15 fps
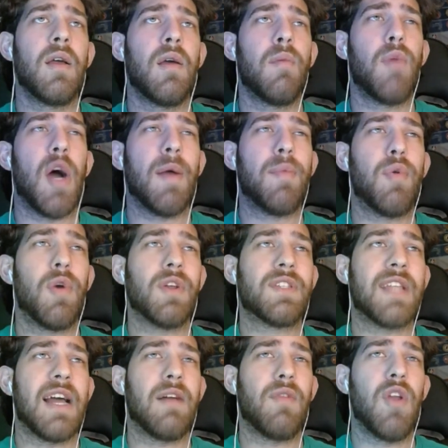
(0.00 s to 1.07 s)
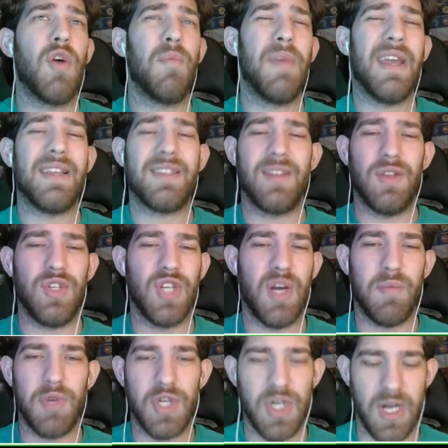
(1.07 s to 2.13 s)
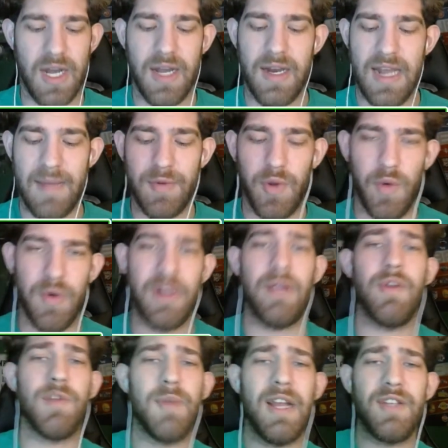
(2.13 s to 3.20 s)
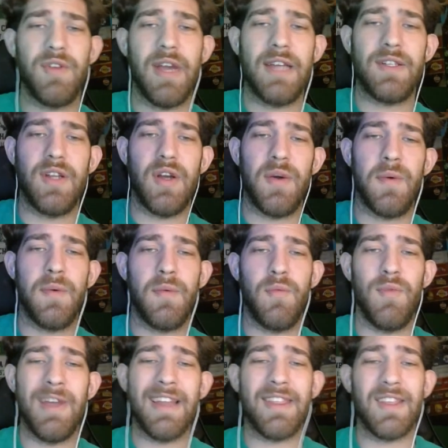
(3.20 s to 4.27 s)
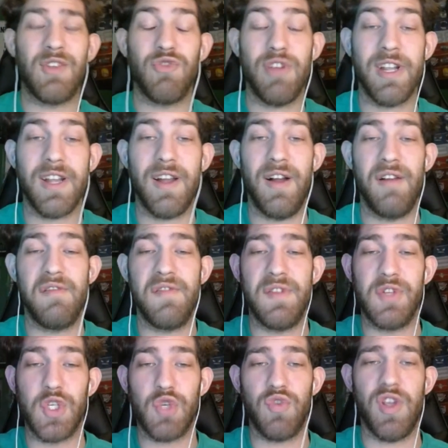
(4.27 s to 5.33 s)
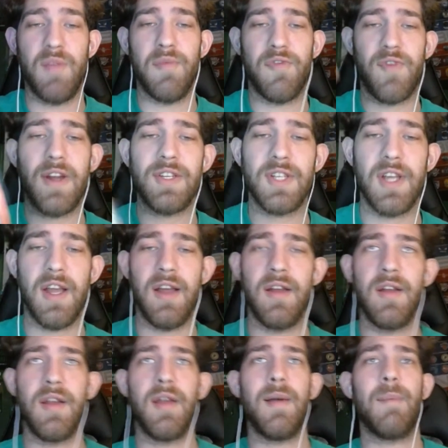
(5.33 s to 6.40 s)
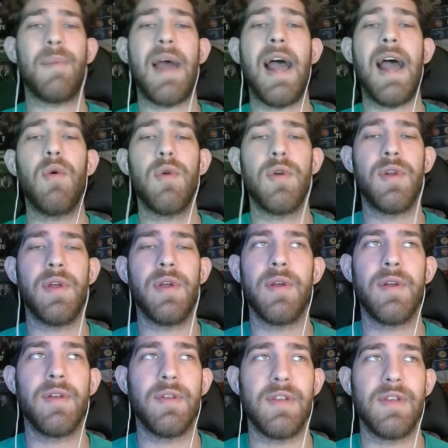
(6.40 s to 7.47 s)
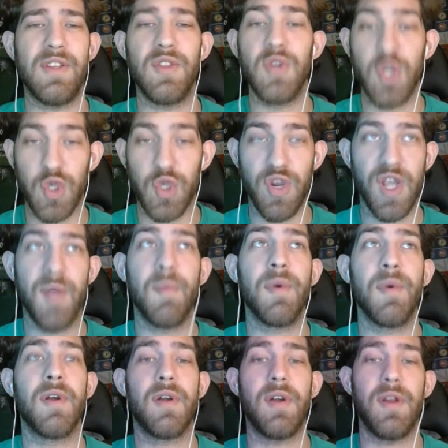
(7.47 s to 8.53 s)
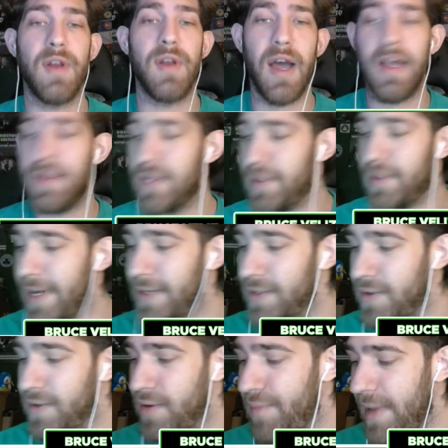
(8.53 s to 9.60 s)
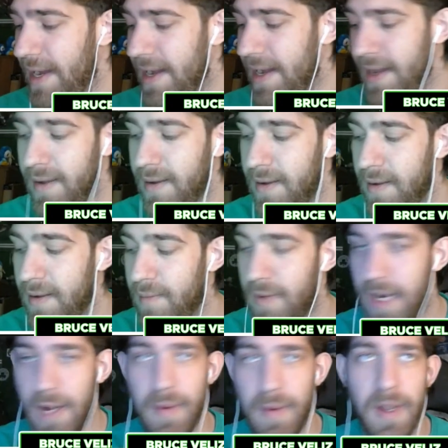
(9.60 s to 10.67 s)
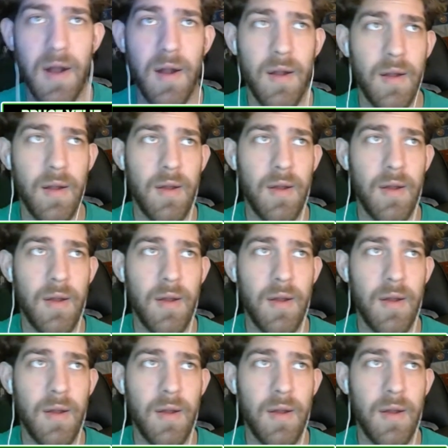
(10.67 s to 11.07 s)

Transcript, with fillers: Bobby Portis down low makes the jump shot. Absolutely ridiculous. But as you guys know, we got the drink of the stream. Fresca powered the stream, not sponsored by. Here we are.